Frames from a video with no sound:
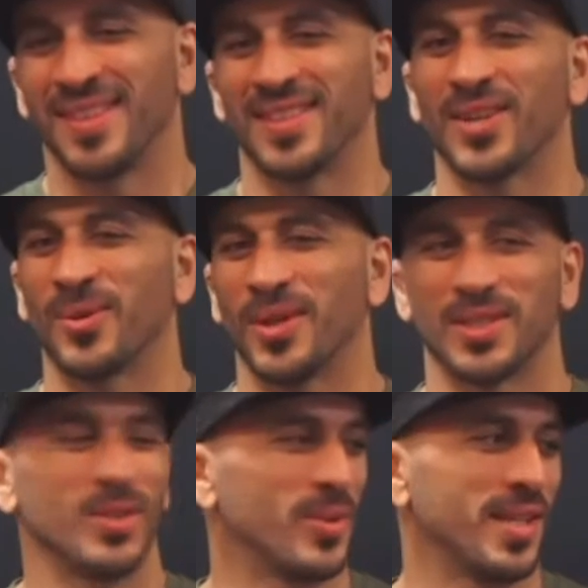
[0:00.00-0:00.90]
Is that a
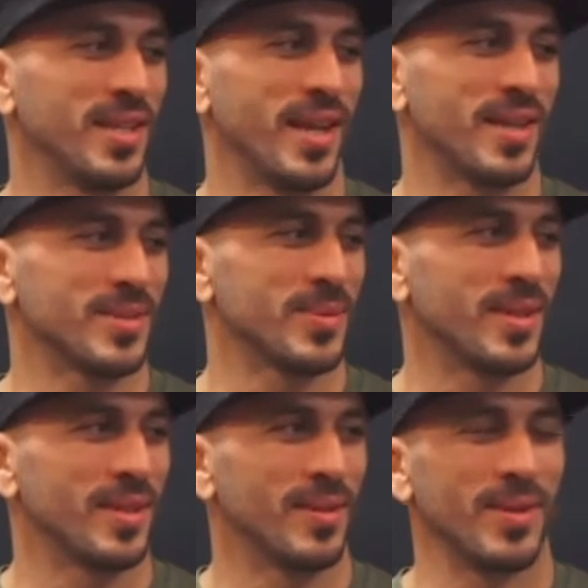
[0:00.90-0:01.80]
question you really need to ask
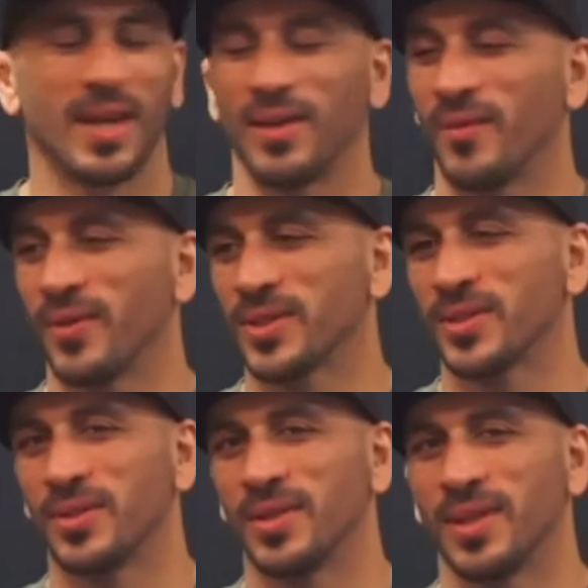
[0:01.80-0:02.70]
me? I mean, how
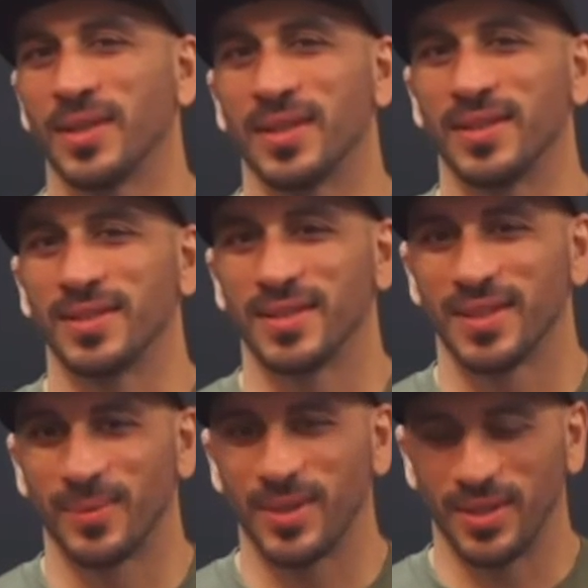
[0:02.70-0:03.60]
frustrating do you think it is?
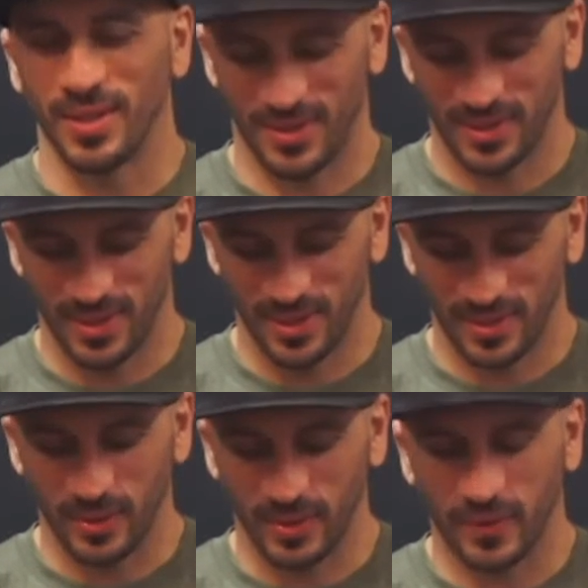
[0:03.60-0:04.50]
I mean, you know,
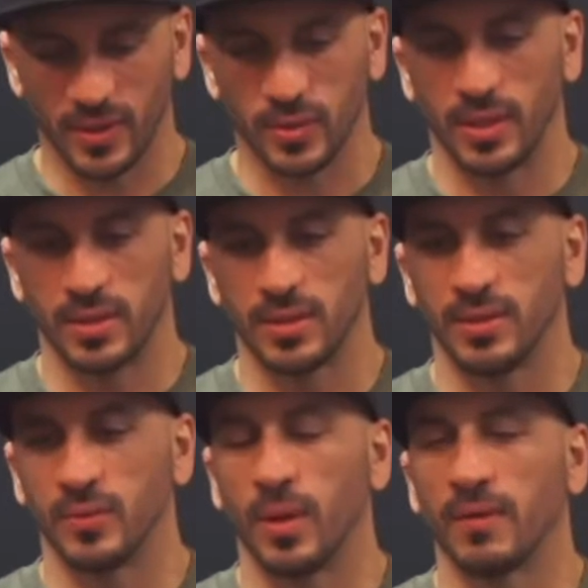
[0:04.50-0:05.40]
it's always frustrating to
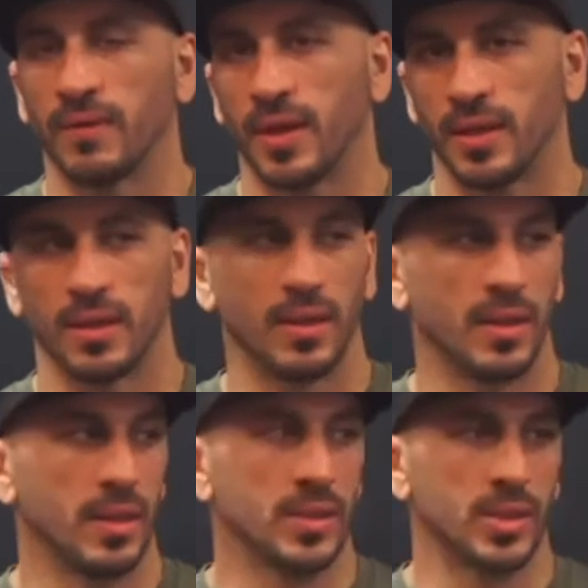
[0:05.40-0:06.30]
lose one fight,
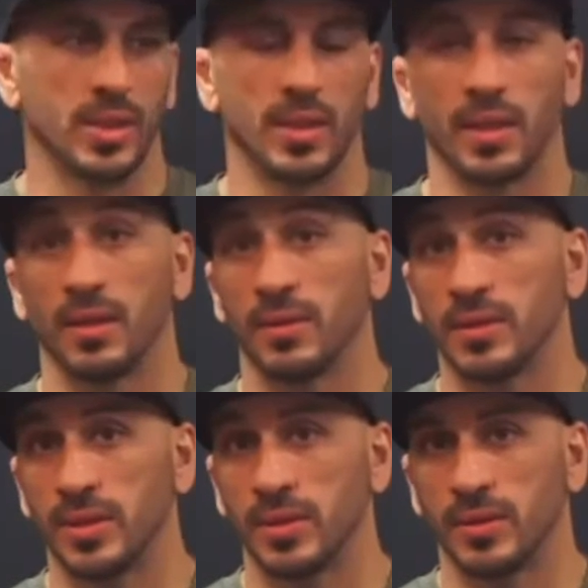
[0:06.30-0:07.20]
shit, let
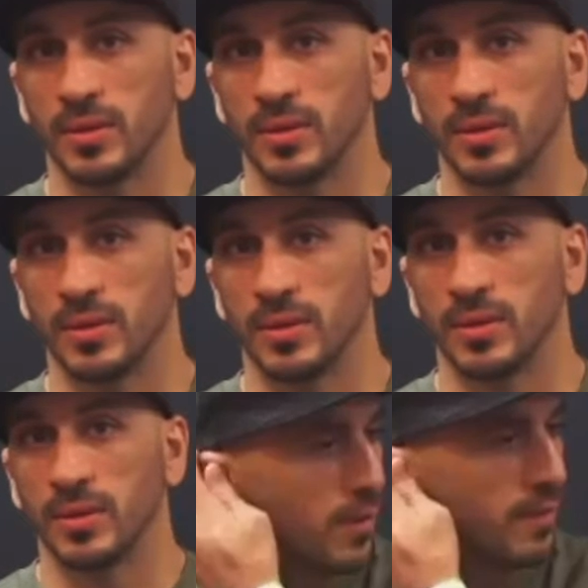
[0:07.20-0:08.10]
alone two. But to
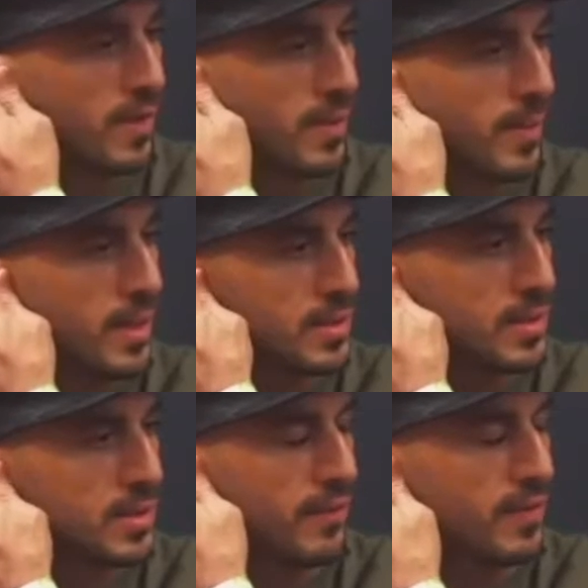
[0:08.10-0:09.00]
lose four, fuck, man,
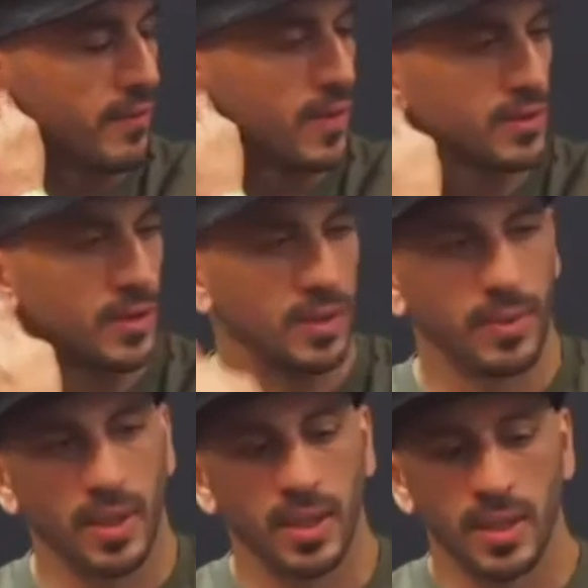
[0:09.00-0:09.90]
it's definitely
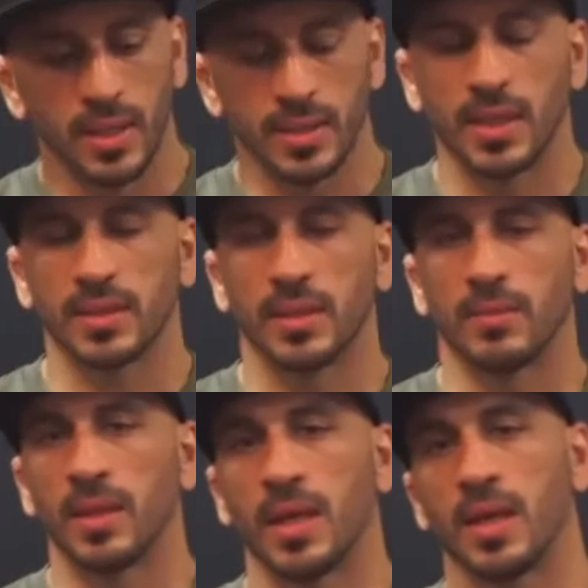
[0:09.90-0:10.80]
frustrating. But it's not
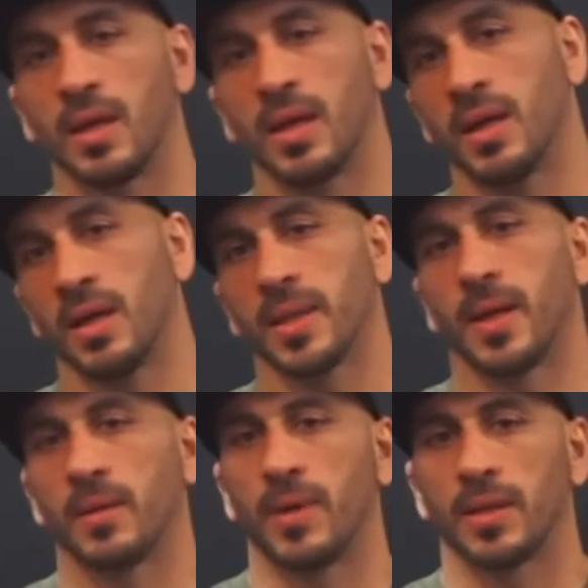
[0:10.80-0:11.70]
something that I
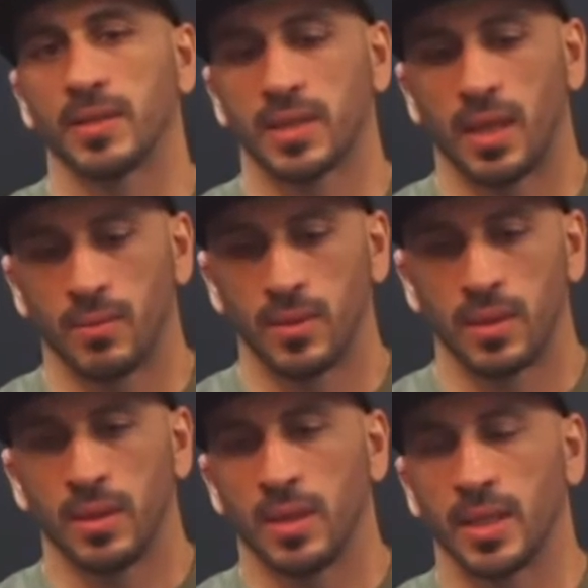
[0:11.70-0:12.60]
thought about this camp.
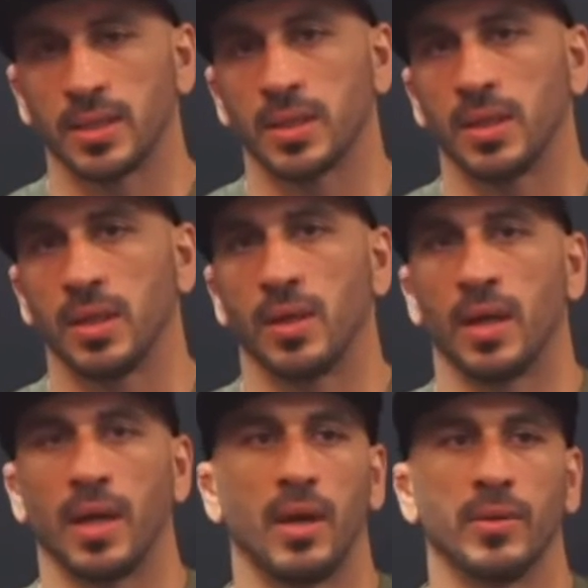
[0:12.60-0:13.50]
I just, you know,
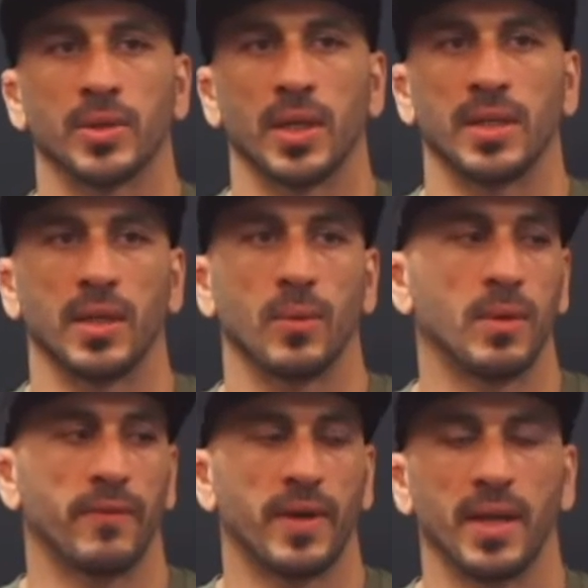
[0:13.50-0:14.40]
I always try to take
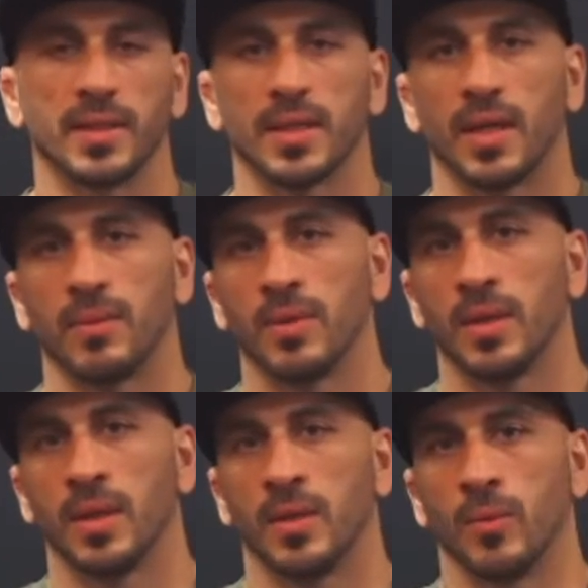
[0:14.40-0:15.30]
one fight at a time,
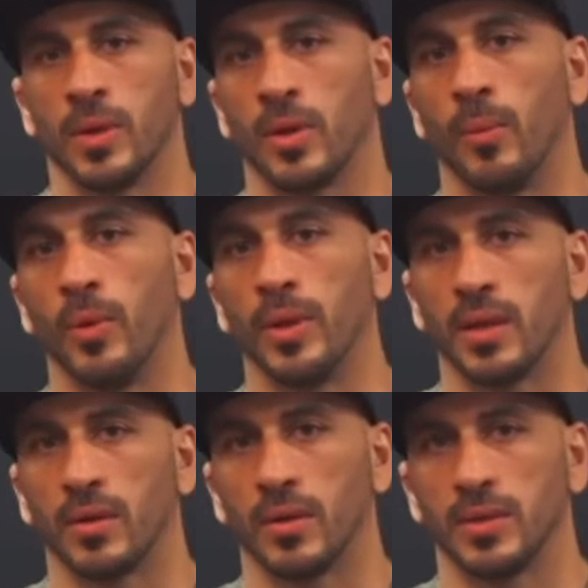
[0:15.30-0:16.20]
whether I'm
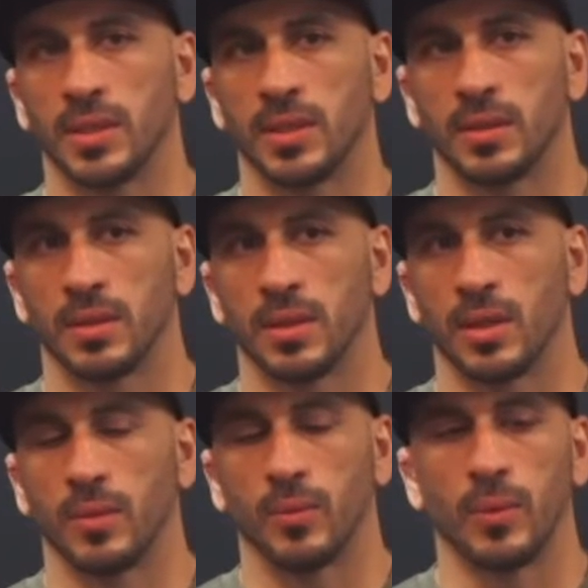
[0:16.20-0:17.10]
winning or losing, you know,
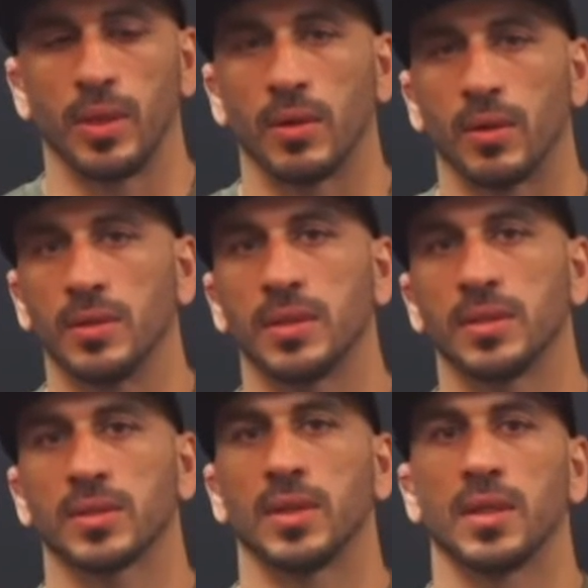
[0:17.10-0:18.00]
on a winning or losing
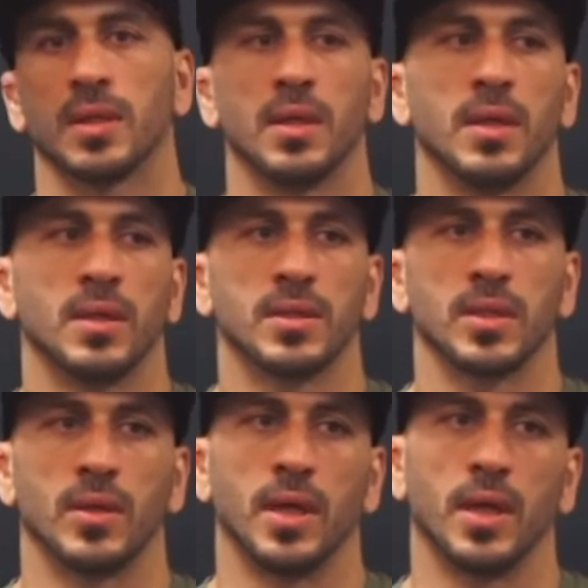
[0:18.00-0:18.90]
streak.
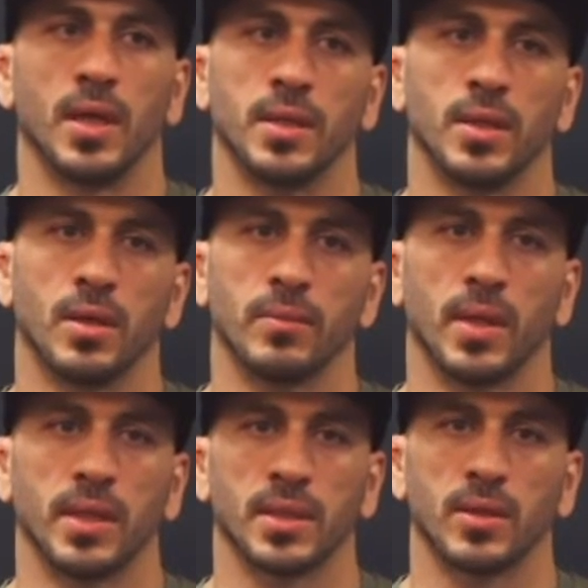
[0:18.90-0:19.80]
So, you know,
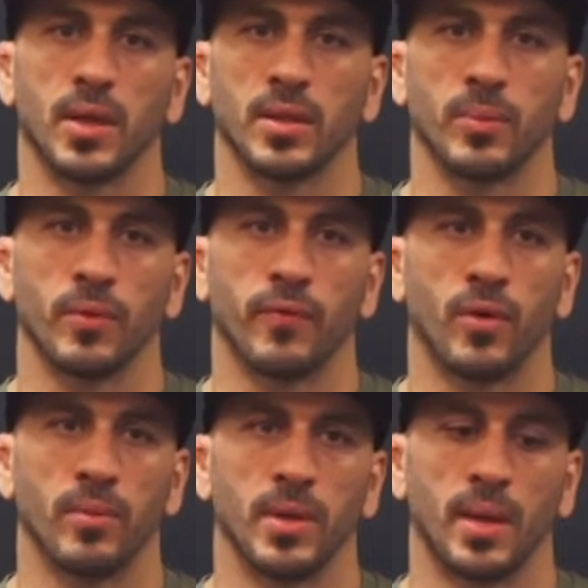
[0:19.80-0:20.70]
I just got to go out there and
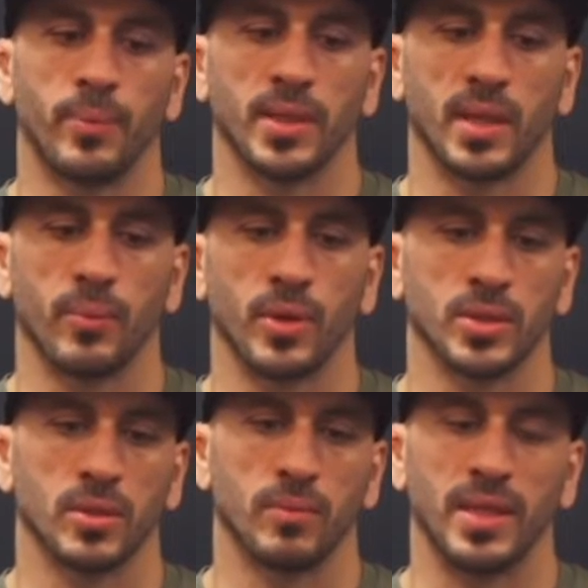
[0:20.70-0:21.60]
perform and not put that
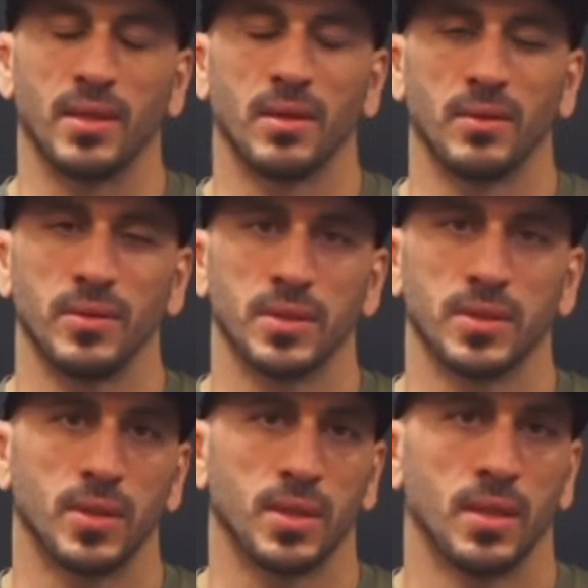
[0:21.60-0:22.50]
pressure of being on a losing
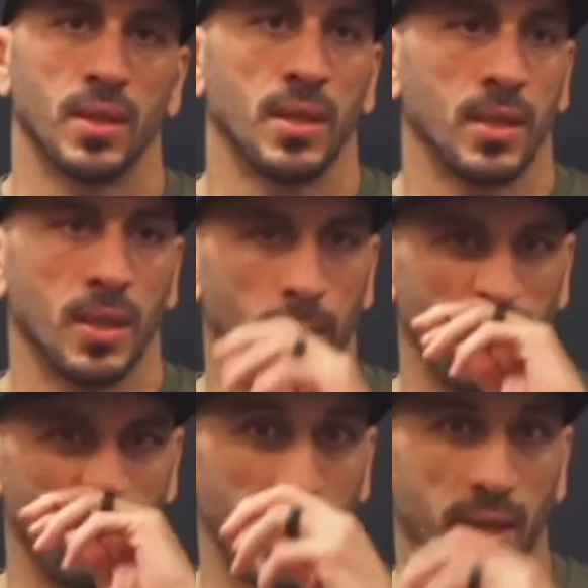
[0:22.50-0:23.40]
streak
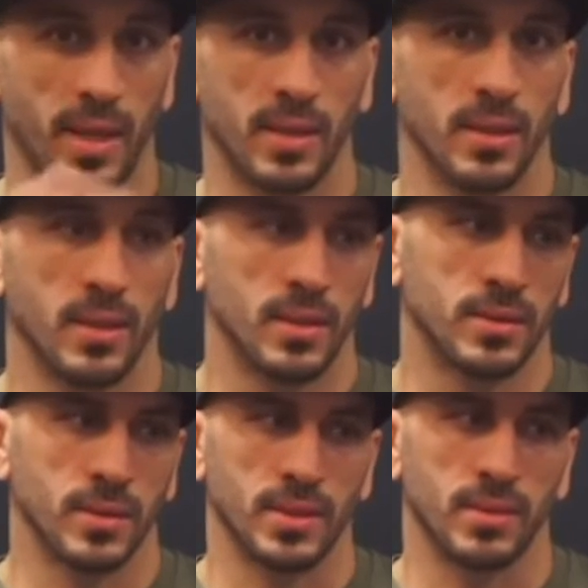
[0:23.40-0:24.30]
in my head.
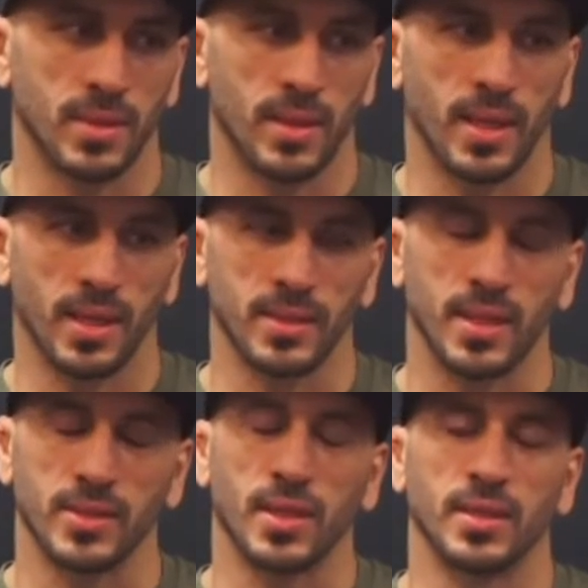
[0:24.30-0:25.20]
So that's something, like I
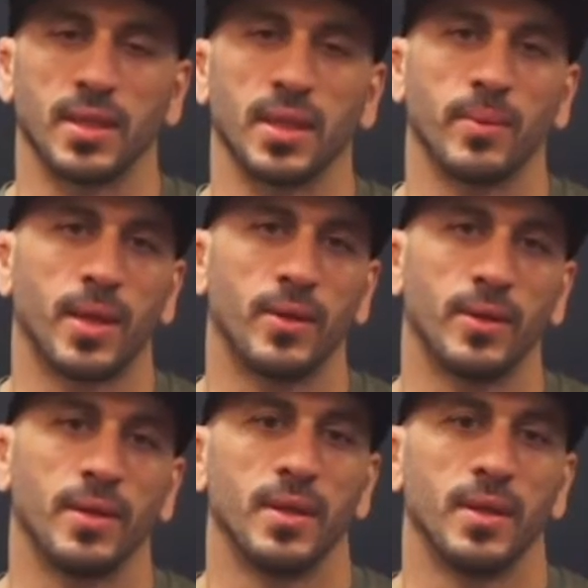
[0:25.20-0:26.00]
said, I try not to think about.